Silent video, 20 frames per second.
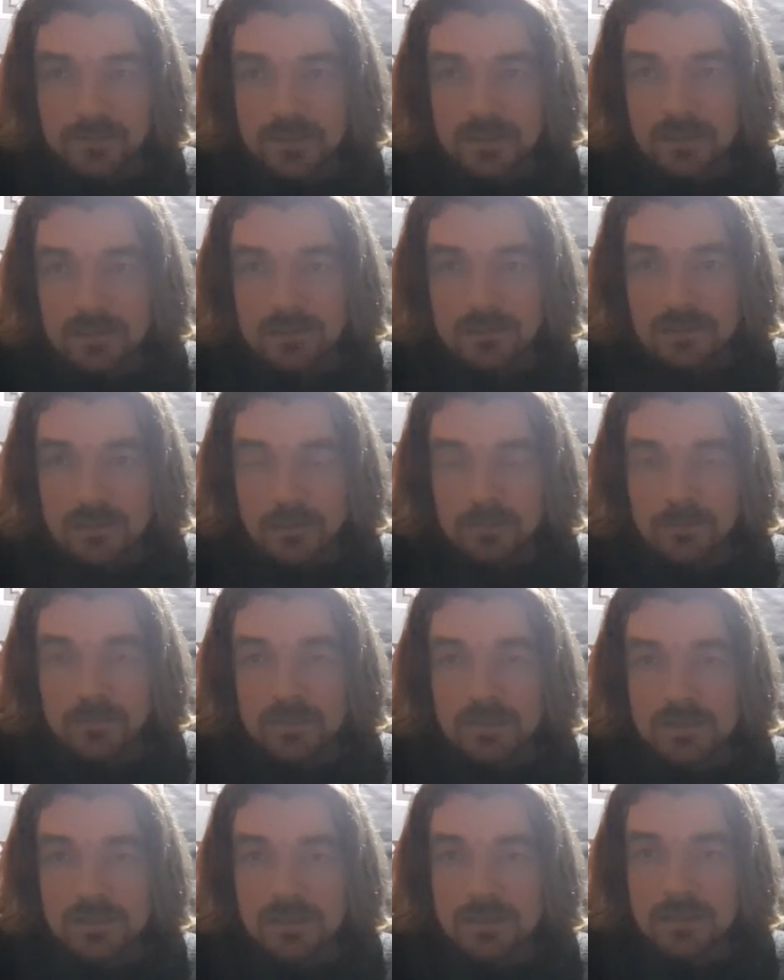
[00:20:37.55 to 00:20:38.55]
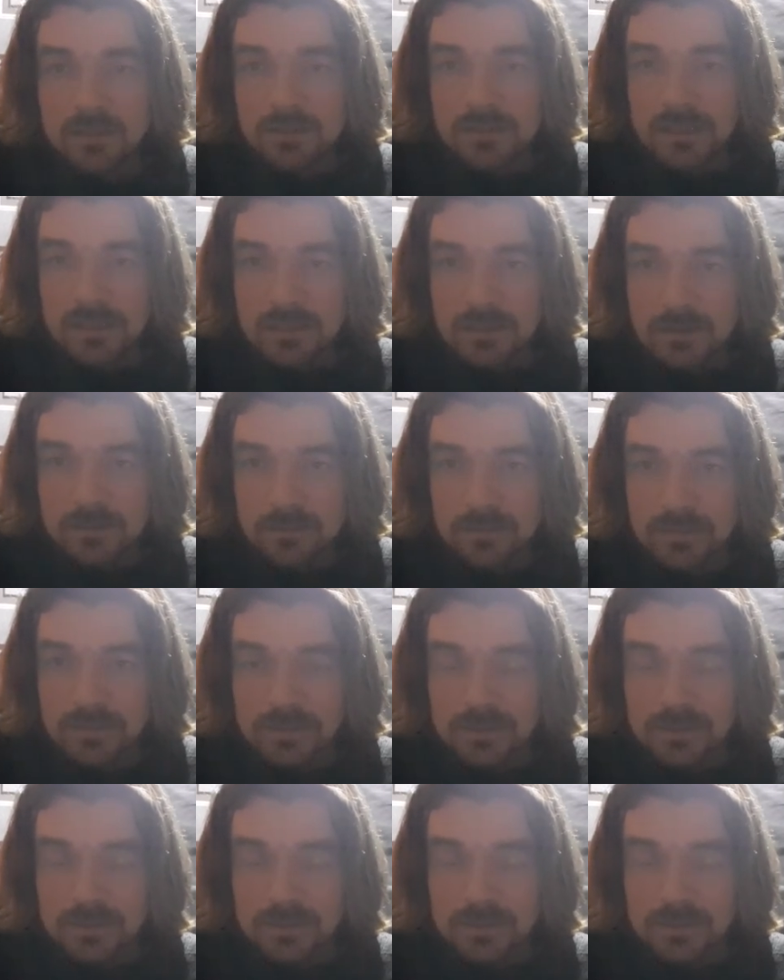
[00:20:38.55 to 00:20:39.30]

your numbers are going up.